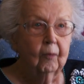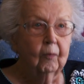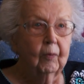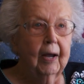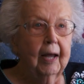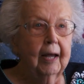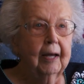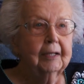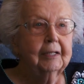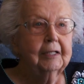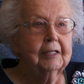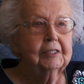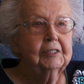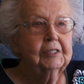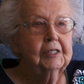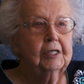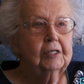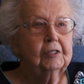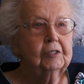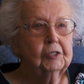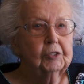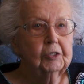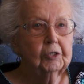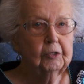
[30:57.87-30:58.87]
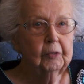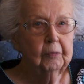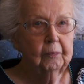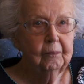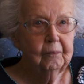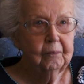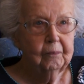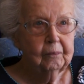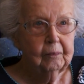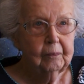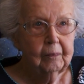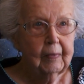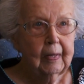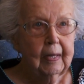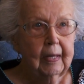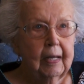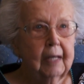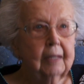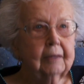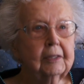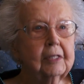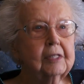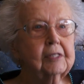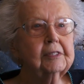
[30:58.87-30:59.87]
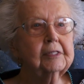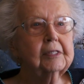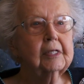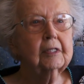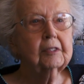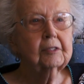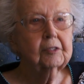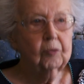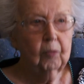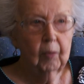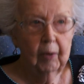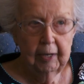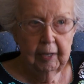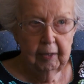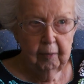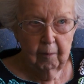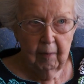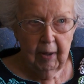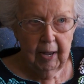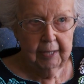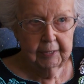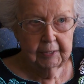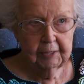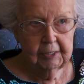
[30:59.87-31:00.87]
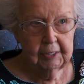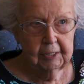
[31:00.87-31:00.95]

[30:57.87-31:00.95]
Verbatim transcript: We had a teacher in the sixth grade, a man